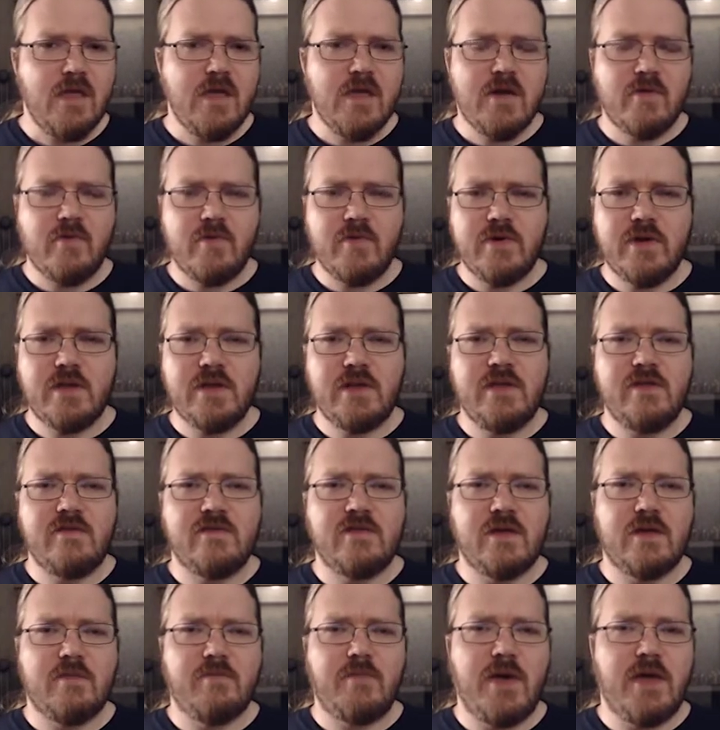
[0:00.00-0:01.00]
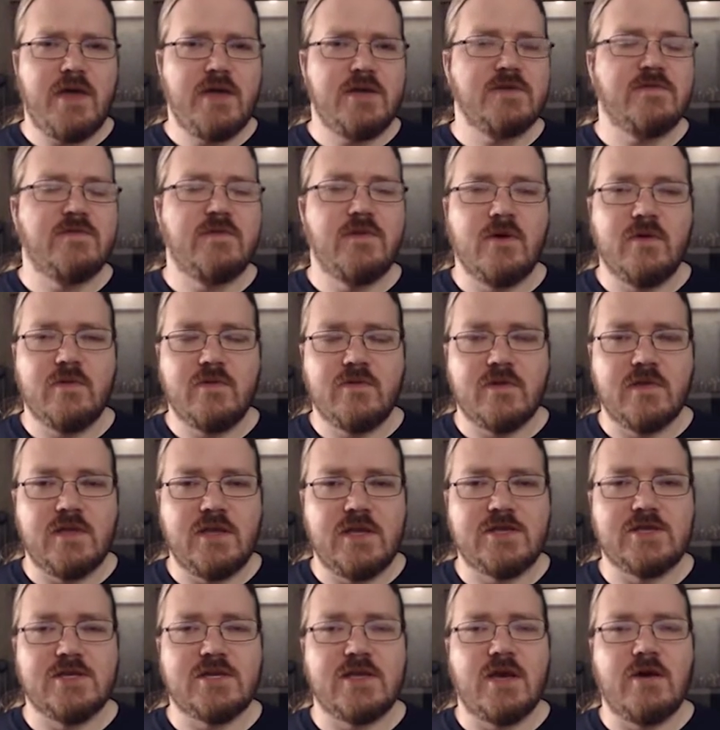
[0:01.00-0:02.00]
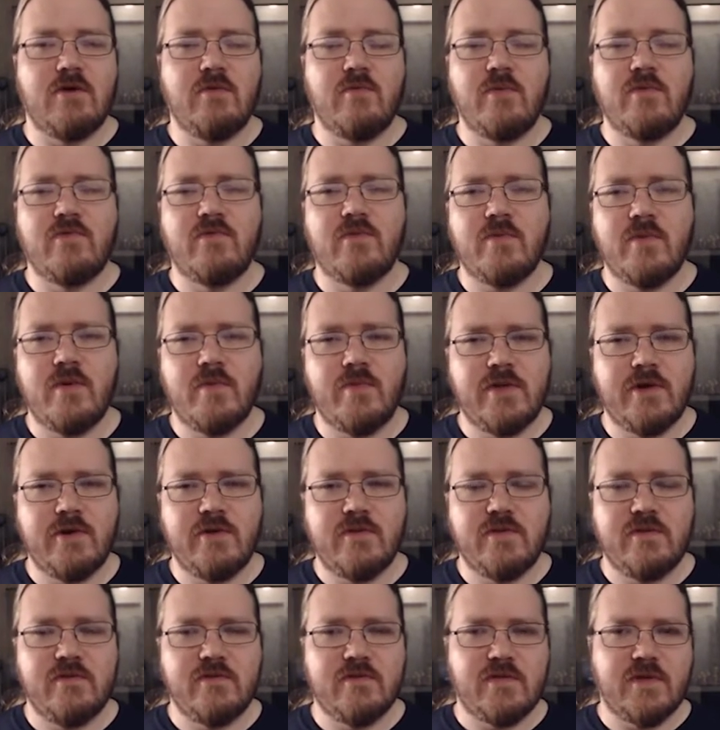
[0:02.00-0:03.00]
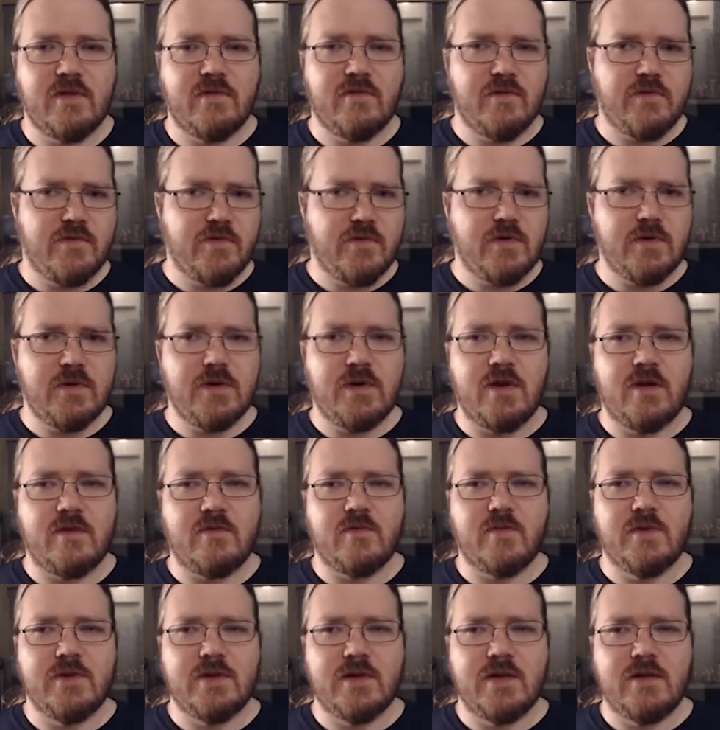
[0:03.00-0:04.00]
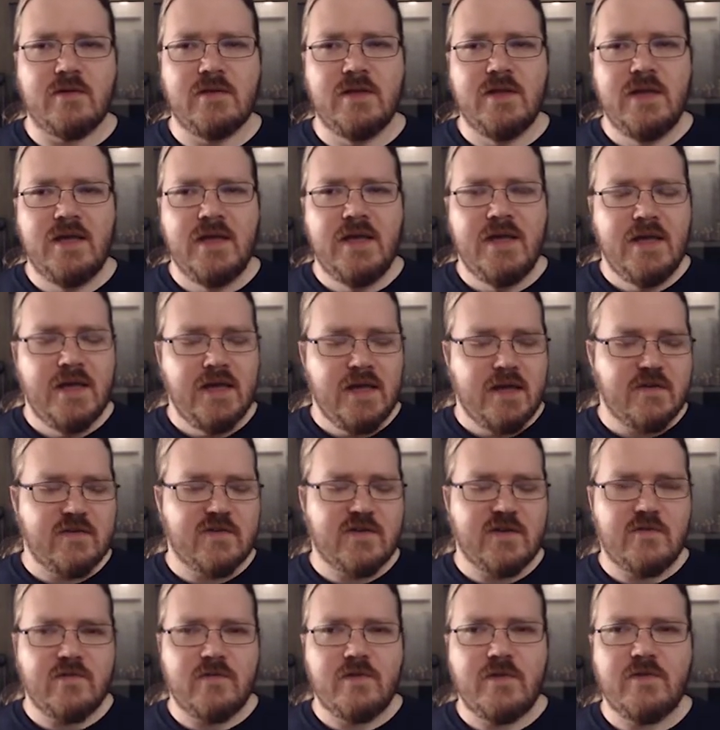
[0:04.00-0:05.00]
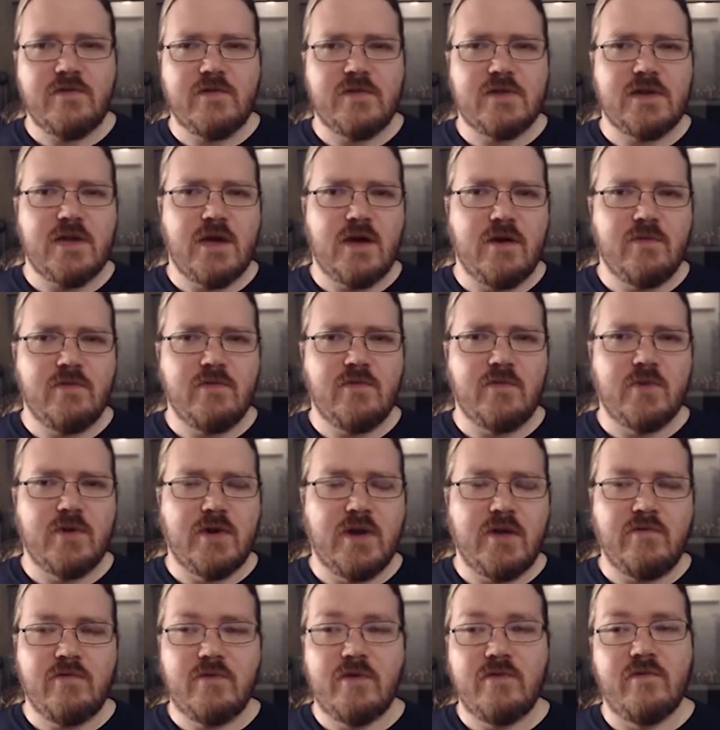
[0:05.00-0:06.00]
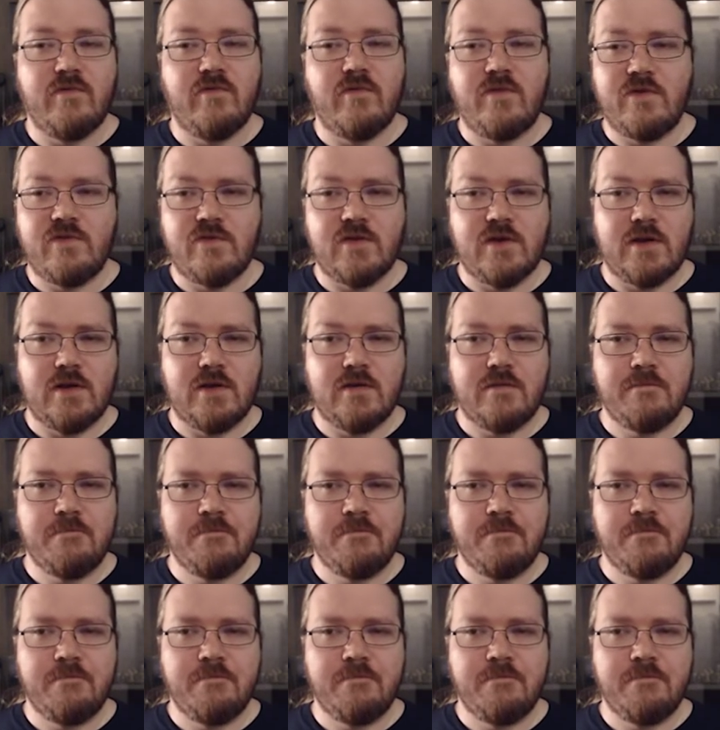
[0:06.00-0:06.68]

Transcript: I wrote at least a page of notes on each town before my players even set their foot in Icewind Dale, and several of the towns were never even visited.